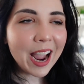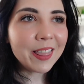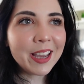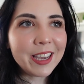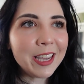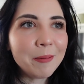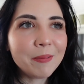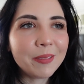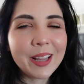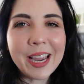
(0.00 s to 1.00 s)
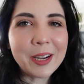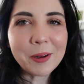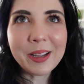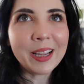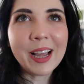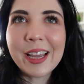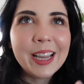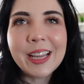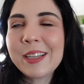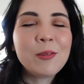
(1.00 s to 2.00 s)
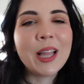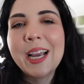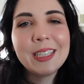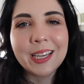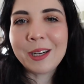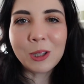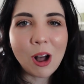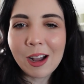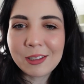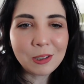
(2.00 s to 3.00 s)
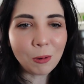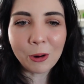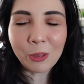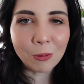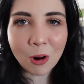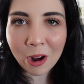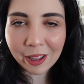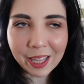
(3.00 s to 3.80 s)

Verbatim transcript: and they keep like I said, lost or the wrong